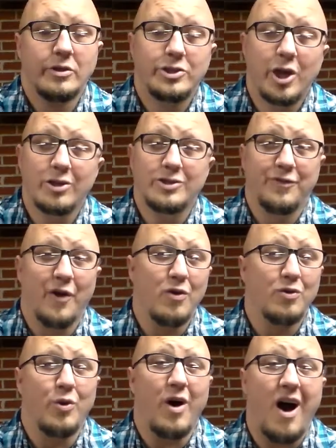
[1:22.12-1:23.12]
Church
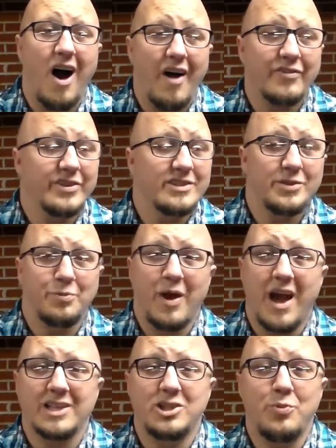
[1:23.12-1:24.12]
folk will often
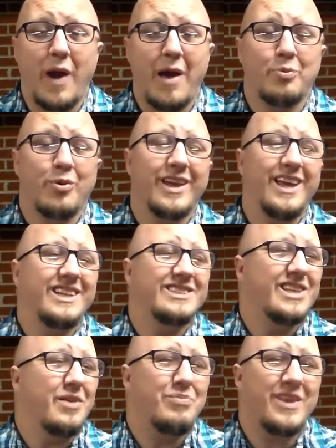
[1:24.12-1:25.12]
surprise you by bringing
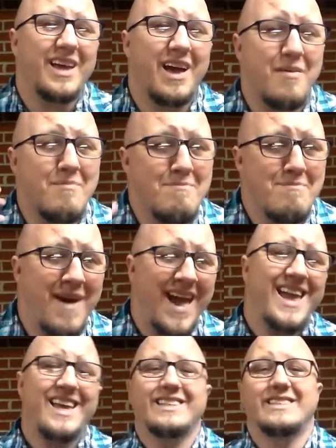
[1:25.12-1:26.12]
something
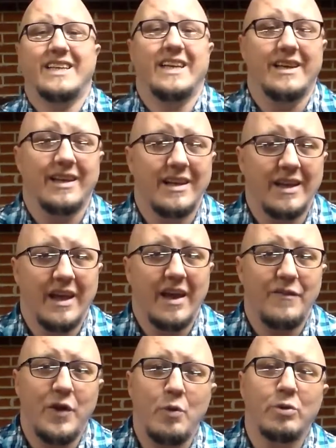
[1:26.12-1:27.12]
amazing
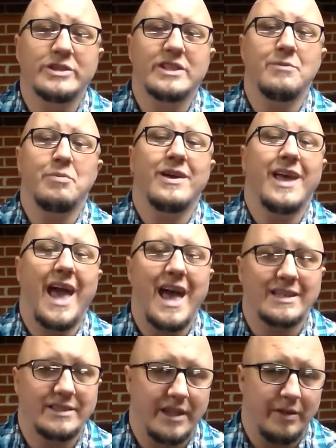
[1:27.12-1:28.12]
if you will simply
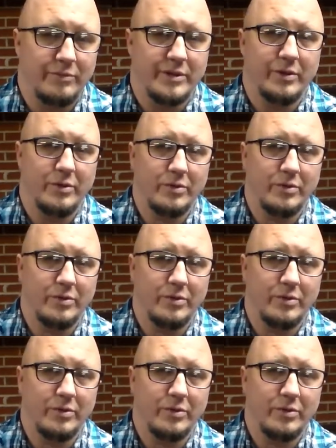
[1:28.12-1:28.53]
ask them to.